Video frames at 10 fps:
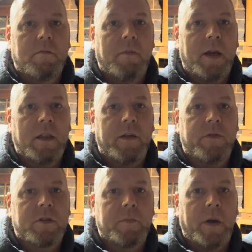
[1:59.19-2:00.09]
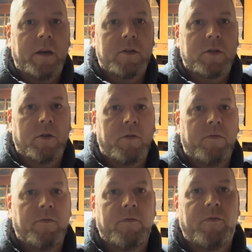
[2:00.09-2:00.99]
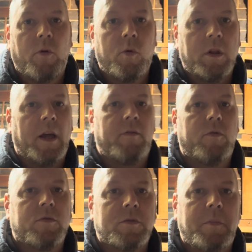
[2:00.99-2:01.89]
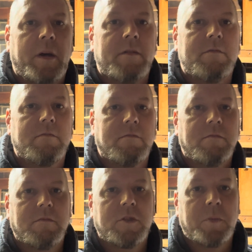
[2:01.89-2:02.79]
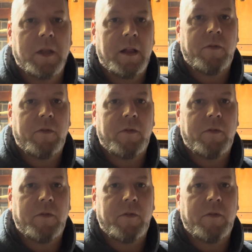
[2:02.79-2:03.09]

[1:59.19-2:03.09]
main living space. So 4 levels, but split level